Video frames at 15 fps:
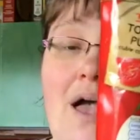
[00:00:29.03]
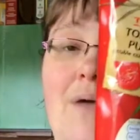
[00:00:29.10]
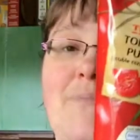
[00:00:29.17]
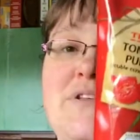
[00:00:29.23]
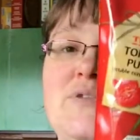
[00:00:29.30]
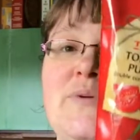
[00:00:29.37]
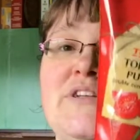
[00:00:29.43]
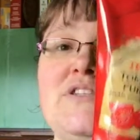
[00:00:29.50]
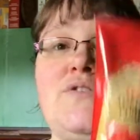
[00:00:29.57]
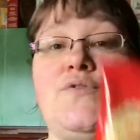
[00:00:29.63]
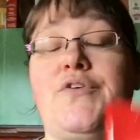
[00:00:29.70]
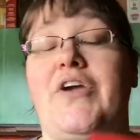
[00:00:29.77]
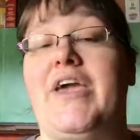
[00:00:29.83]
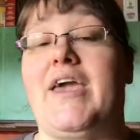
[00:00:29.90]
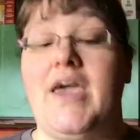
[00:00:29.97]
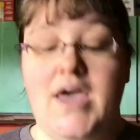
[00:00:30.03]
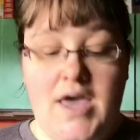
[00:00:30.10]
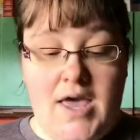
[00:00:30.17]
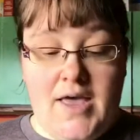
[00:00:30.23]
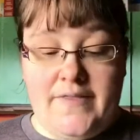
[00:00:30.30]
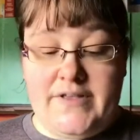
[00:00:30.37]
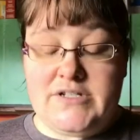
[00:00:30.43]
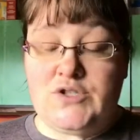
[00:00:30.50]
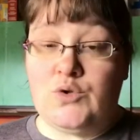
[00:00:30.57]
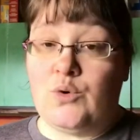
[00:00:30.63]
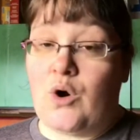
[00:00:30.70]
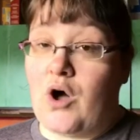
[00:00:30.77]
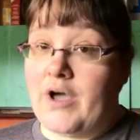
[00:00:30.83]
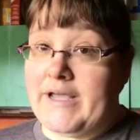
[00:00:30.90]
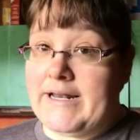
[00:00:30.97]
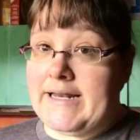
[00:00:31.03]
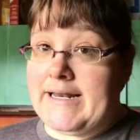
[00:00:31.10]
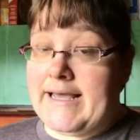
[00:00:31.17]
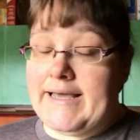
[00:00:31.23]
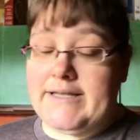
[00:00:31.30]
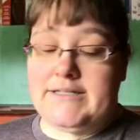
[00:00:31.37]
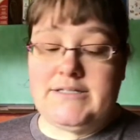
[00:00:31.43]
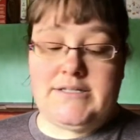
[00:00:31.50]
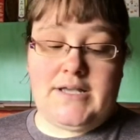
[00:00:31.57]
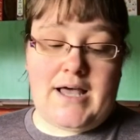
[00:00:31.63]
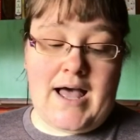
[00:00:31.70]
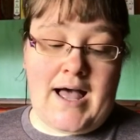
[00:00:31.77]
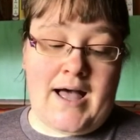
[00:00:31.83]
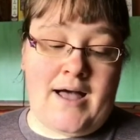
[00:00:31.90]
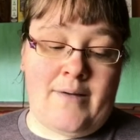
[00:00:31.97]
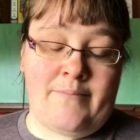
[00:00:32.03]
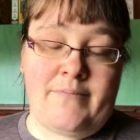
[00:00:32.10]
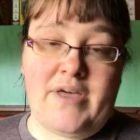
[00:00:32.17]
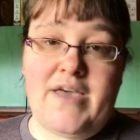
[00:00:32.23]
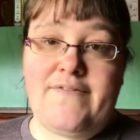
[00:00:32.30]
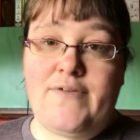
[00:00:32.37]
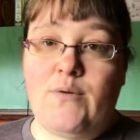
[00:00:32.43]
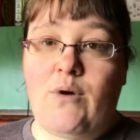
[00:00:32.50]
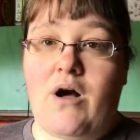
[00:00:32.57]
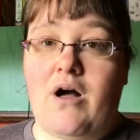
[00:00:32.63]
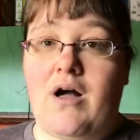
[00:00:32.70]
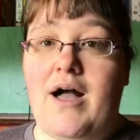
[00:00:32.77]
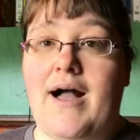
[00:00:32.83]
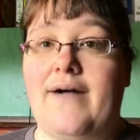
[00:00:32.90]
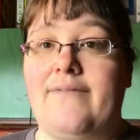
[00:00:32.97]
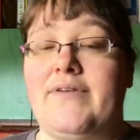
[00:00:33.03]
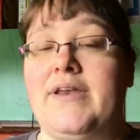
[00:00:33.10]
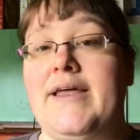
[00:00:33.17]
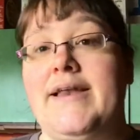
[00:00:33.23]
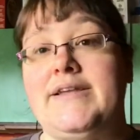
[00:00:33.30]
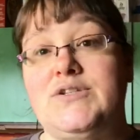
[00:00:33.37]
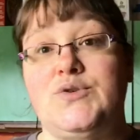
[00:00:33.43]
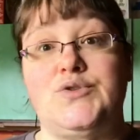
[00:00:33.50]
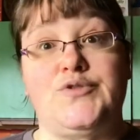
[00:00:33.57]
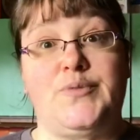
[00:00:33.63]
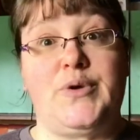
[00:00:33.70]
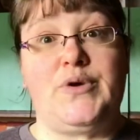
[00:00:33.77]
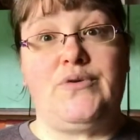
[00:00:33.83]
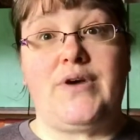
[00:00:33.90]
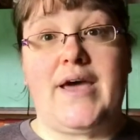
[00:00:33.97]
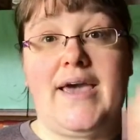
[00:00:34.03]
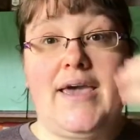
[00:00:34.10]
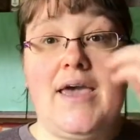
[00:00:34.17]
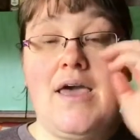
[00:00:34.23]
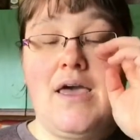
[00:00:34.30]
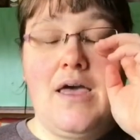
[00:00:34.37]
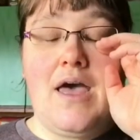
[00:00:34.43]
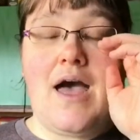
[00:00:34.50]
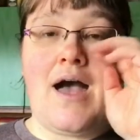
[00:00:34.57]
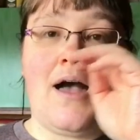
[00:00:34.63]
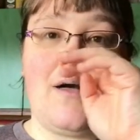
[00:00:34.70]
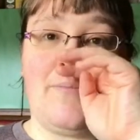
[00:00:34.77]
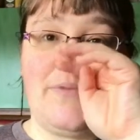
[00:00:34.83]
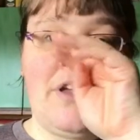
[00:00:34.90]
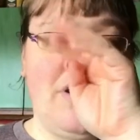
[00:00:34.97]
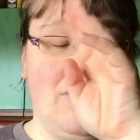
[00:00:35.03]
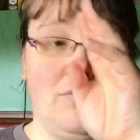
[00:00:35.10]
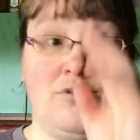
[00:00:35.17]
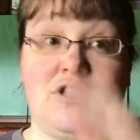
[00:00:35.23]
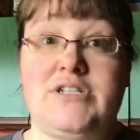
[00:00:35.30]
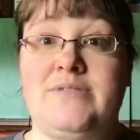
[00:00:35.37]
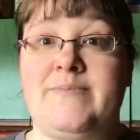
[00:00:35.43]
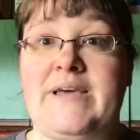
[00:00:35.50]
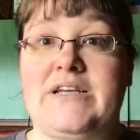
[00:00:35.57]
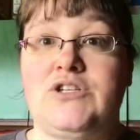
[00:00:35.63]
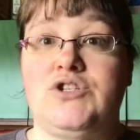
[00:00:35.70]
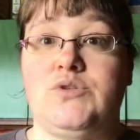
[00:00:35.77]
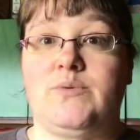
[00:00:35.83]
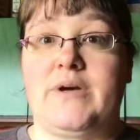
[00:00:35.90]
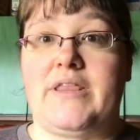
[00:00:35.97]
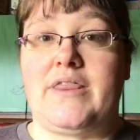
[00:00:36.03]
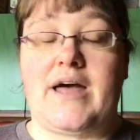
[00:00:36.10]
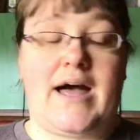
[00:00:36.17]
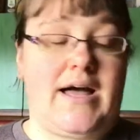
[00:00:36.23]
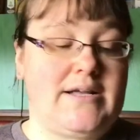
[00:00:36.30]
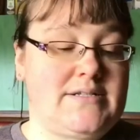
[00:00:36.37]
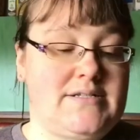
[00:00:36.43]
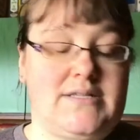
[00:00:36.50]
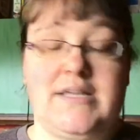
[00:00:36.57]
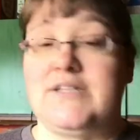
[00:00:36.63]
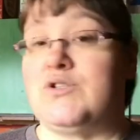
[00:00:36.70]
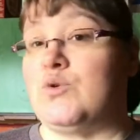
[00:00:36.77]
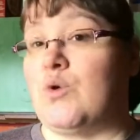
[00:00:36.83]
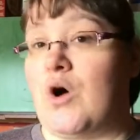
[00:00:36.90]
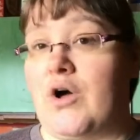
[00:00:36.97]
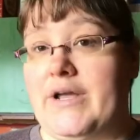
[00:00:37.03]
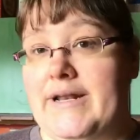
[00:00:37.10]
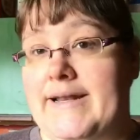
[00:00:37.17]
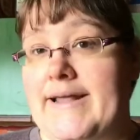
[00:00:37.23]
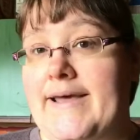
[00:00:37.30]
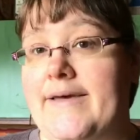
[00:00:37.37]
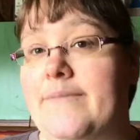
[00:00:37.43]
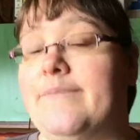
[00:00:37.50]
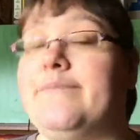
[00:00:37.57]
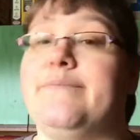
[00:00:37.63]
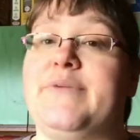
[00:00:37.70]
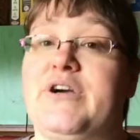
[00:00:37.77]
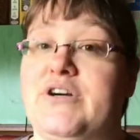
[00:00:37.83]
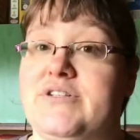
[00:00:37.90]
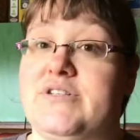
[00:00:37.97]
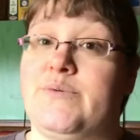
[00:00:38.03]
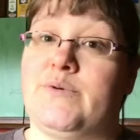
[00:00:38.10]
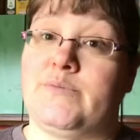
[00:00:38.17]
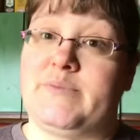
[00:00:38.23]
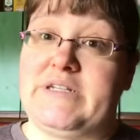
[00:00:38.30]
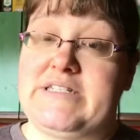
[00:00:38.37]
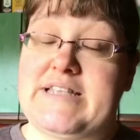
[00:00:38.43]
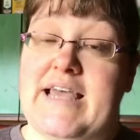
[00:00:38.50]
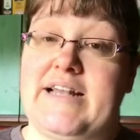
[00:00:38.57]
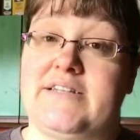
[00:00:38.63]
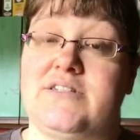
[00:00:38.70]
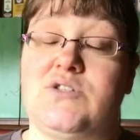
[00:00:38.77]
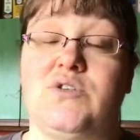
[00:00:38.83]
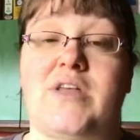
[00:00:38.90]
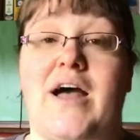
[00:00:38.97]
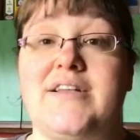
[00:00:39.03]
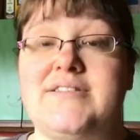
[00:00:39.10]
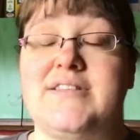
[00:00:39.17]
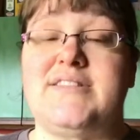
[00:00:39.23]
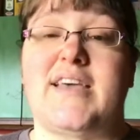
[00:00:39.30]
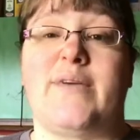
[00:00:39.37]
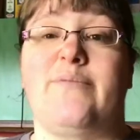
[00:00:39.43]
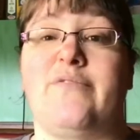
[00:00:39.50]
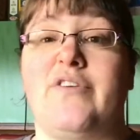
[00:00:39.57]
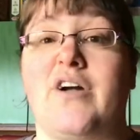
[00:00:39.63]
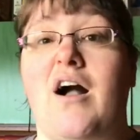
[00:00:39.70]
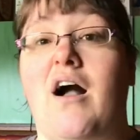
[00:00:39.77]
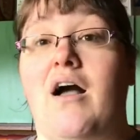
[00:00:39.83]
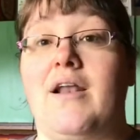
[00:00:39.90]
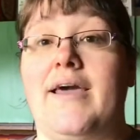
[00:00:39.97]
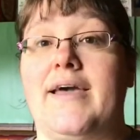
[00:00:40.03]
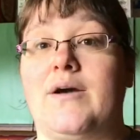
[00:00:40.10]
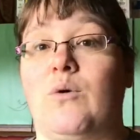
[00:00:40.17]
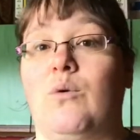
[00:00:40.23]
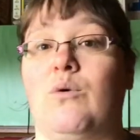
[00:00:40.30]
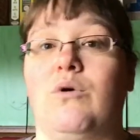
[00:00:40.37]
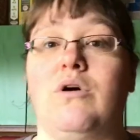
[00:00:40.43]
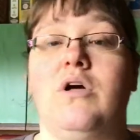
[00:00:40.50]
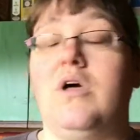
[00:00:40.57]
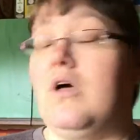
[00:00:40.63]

This one is free, there's no oil in it. If you are having any sort of puree, you know, just make sure that there's no oil in it because it would be syns. So that's the same for garlic or